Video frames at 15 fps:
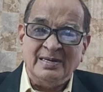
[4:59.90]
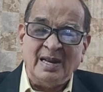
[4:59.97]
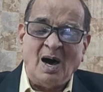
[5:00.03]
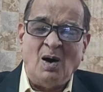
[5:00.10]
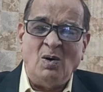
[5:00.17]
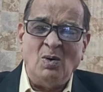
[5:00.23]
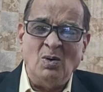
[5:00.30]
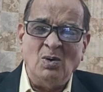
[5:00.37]

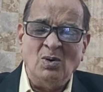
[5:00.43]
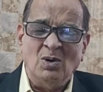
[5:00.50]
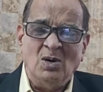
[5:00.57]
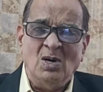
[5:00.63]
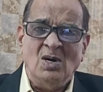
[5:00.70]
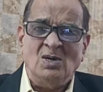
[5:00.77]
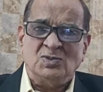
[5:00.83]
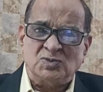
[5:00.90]
Now,
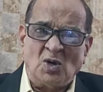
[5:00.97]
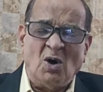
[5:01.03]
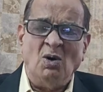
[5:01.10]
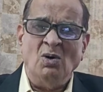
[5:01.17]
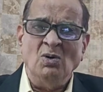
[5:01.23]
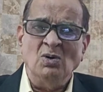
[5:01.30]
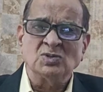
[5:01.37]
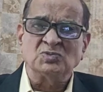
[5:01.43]

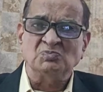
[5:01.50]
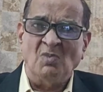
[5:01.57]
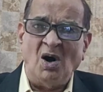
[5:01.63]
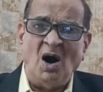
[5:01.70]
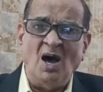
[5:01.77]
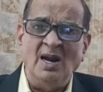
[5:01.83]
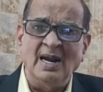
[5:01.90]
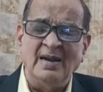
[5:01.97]
so
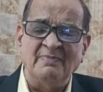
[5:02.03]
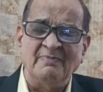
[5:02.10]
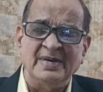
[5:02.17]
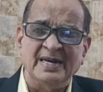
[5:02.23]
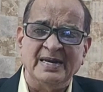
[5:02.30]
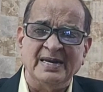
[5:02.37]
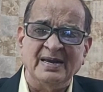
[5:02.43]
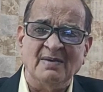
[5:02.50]
small and
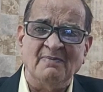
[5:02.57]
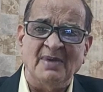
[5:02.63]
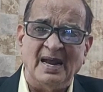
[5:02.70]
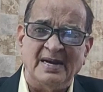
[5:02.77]
medium